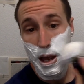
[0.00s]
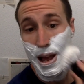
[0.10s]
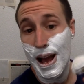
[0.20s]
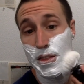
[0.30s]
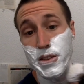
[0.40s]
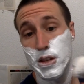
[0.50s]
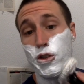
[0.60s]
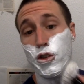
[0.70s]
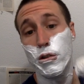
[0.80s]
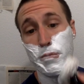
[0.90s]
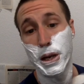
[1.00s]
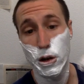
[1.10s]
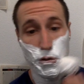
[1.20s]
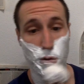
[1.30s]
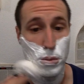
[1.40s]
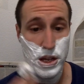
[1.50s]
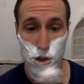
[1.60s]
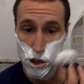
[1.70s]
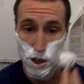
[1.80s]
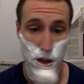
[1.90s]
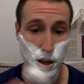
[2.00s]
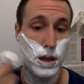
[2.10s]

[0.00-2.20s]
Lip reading: had this issue of being over bleached,